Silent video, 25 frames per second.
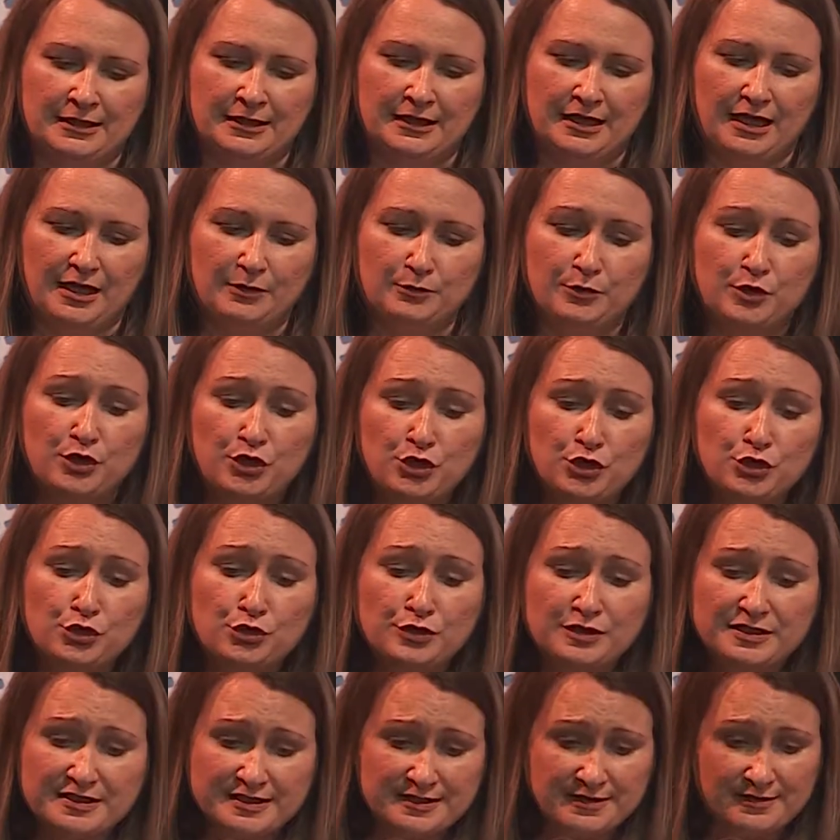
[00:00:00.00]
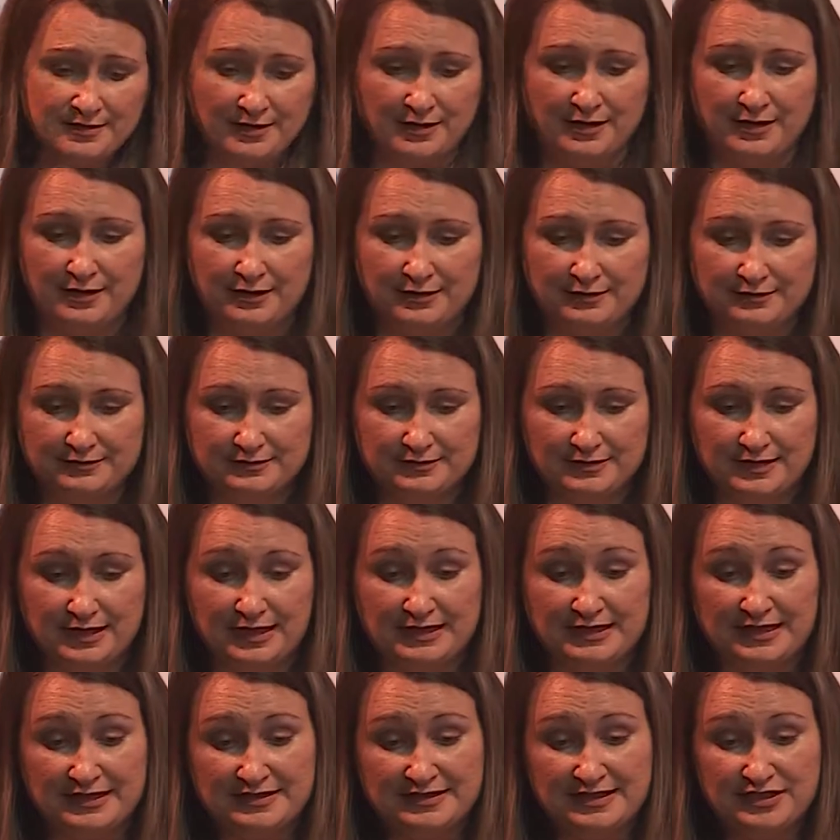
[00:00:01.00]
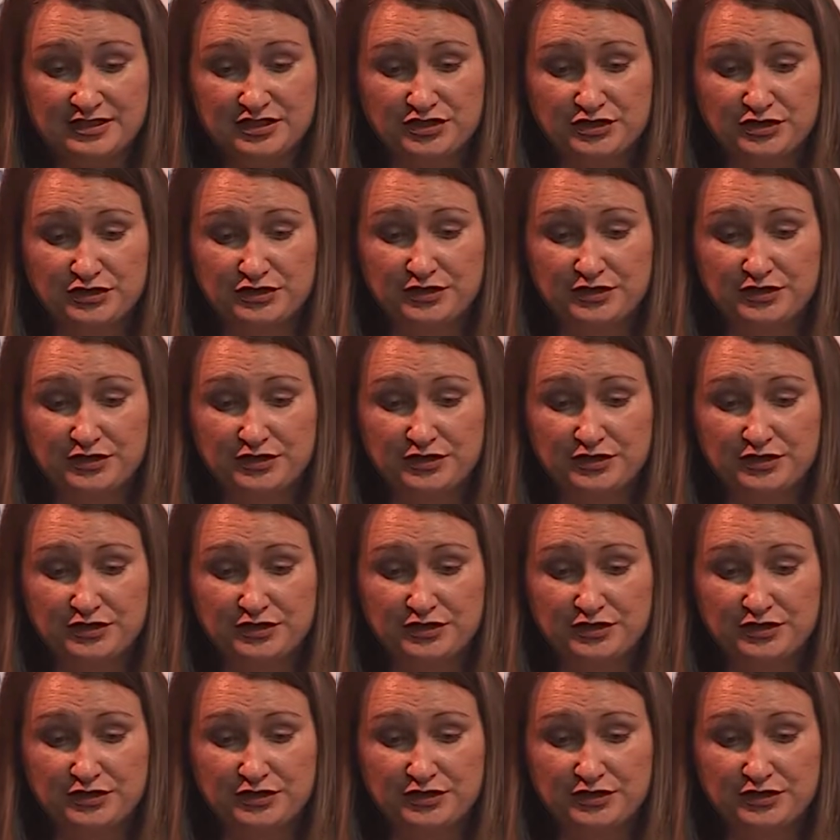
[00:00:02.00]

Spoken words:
And we used that, in addition